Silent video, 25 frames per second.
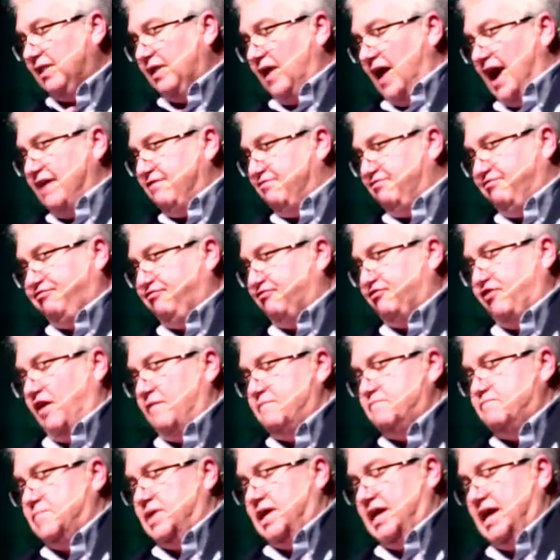life
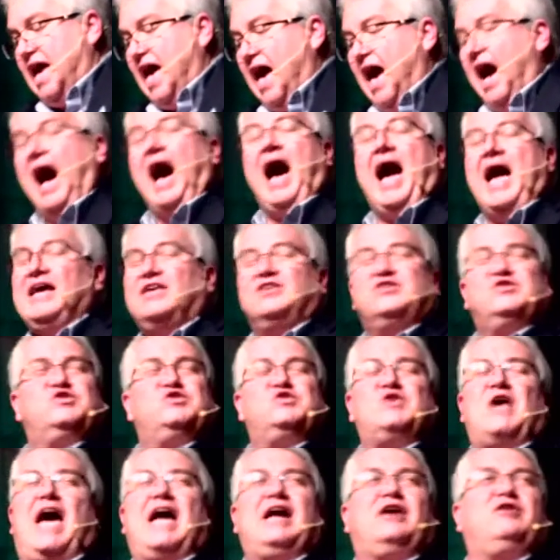from me. I
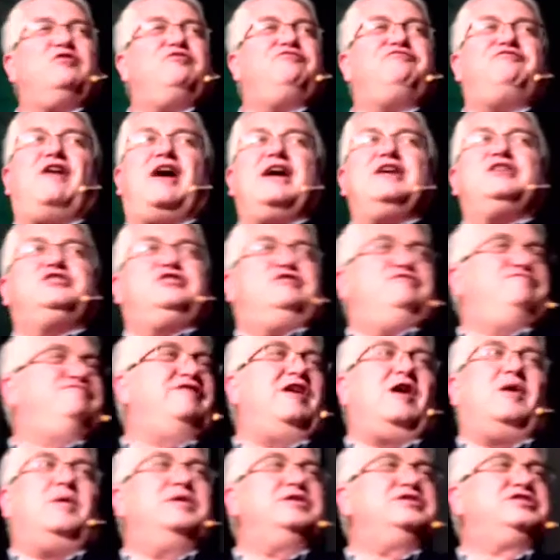sacrifice it
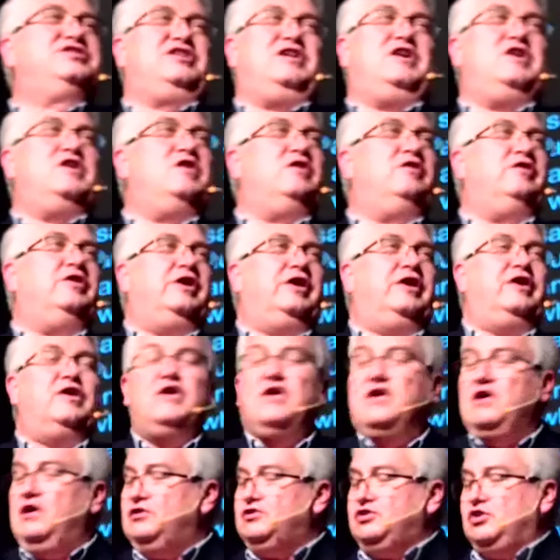voluntarily.
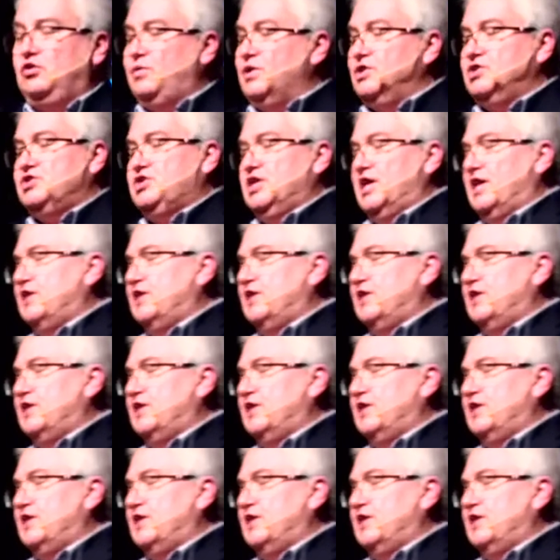So when